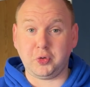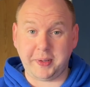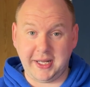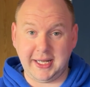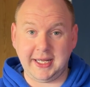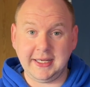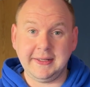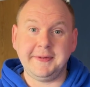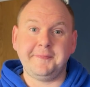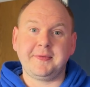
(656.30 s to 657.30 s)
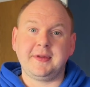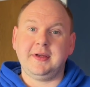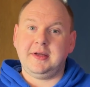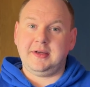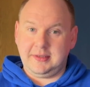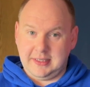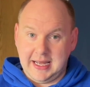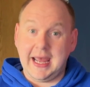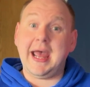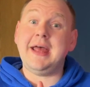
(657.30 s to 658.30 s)
Pay
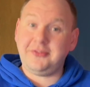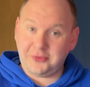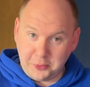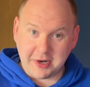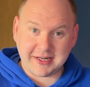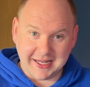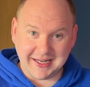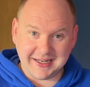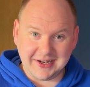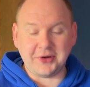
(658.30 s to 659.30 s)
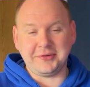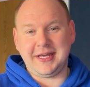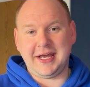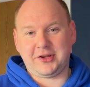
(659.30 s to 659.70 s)
is working on the X